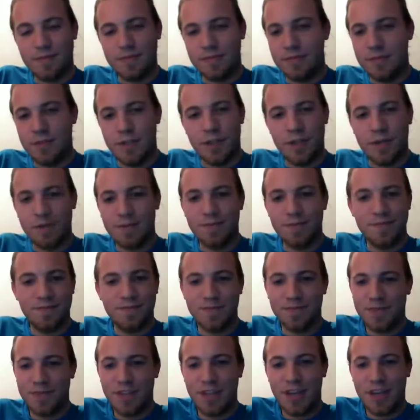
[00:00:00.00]
no,
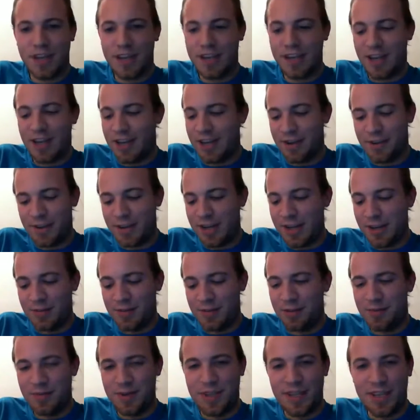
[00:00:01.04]
I don't have
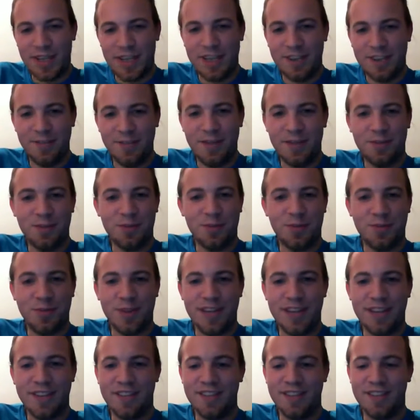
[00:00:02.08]
too many individual
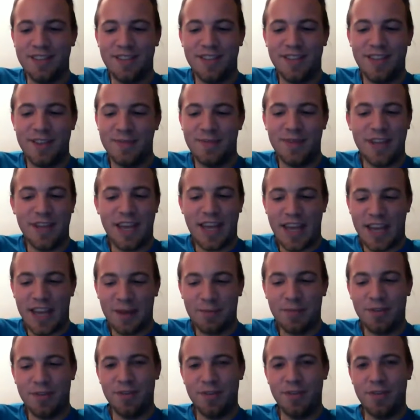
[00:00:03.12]
places like
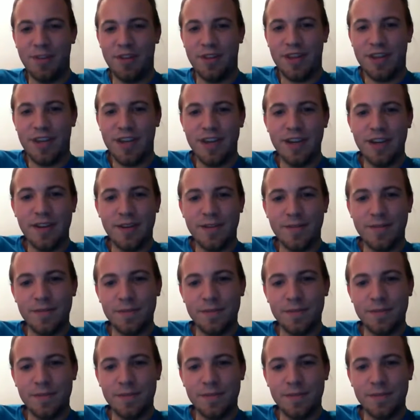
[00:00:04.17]
absolutely there.